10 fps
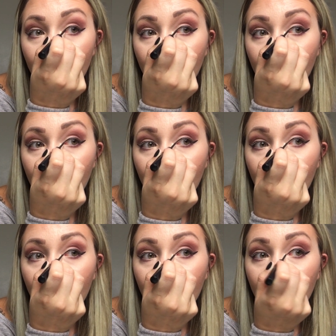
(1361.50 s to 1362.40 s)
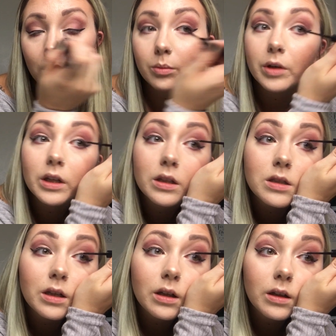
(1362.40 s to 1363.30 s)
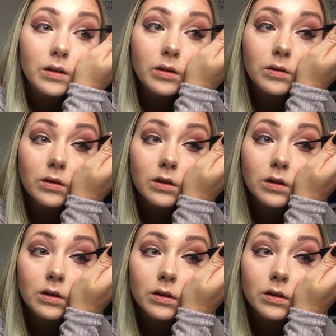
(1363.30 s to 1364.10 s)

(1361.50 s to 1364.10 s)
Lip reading: And then kind of bring it down.